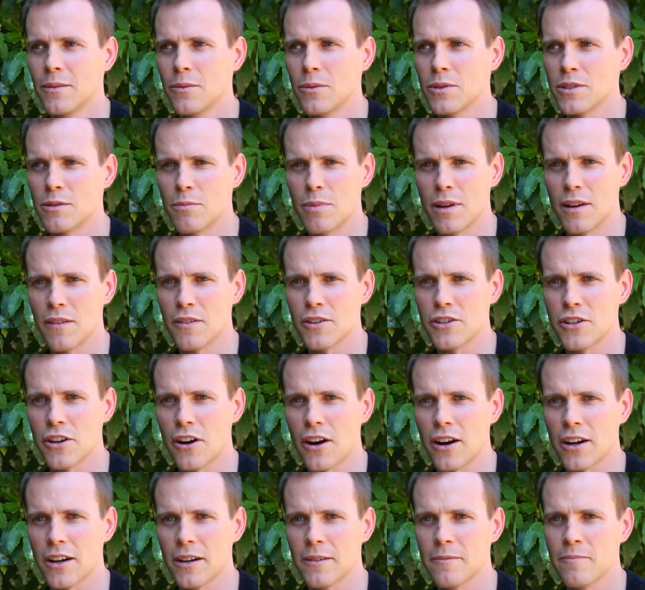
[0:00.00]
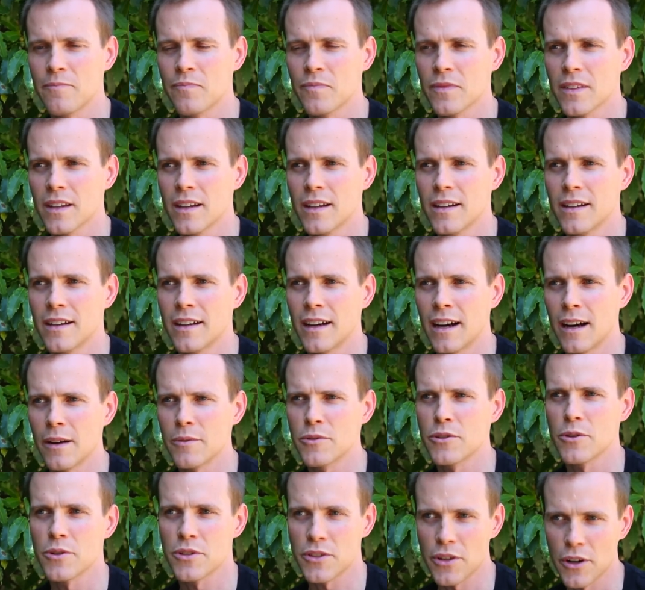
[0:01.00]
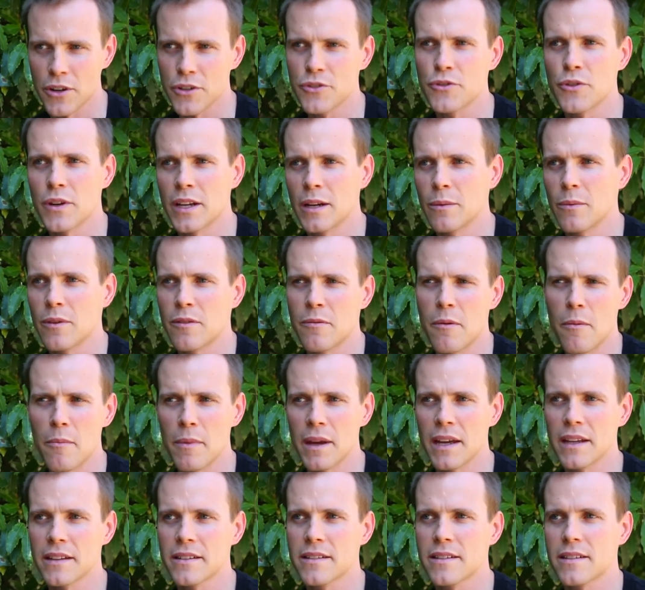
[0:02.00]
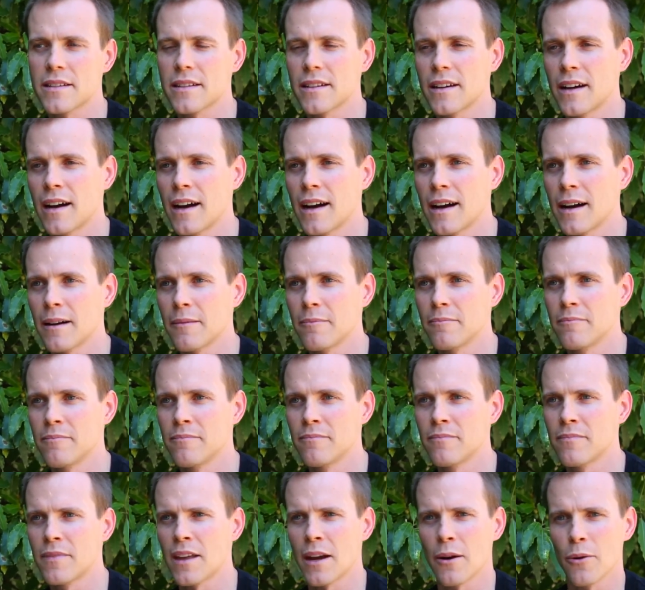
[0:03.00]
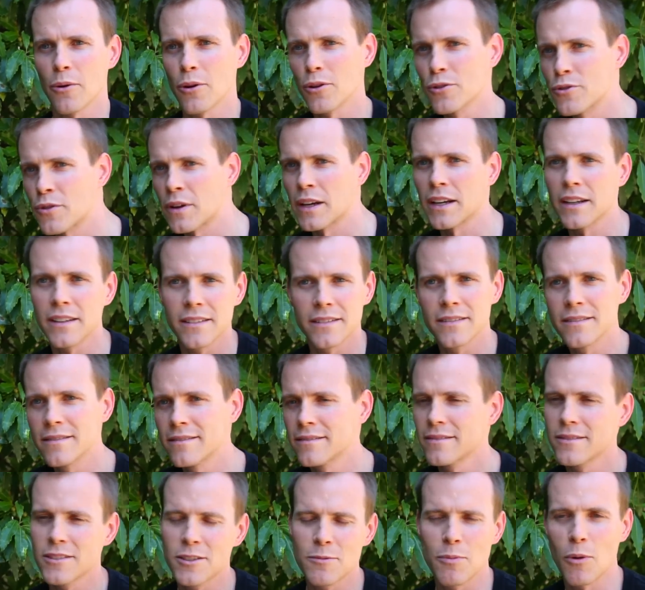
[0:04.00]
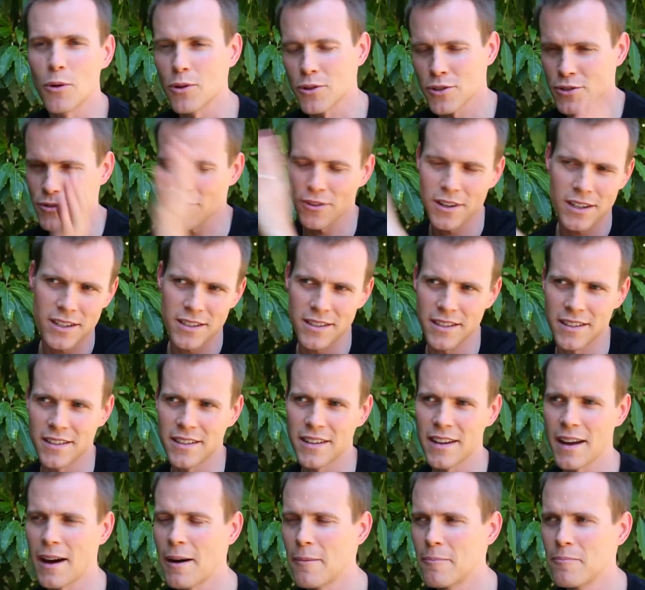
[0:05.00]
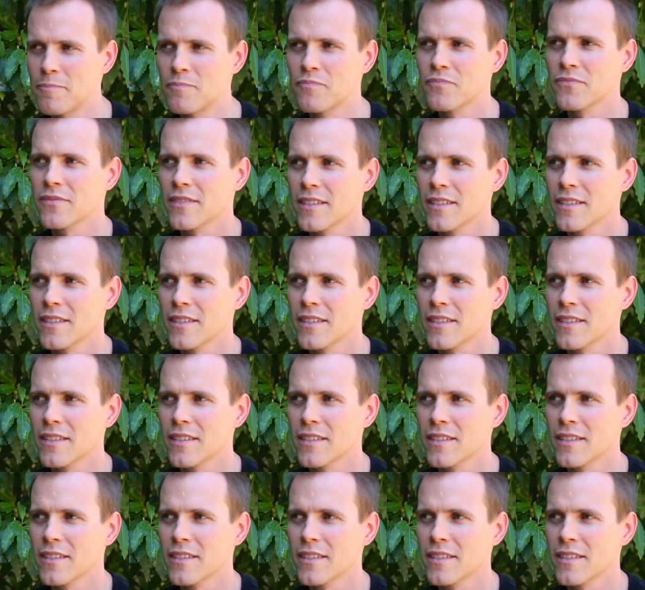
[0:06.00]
was a bit of a shock. So I started training with my mates. They were all drinking sports drinks, and I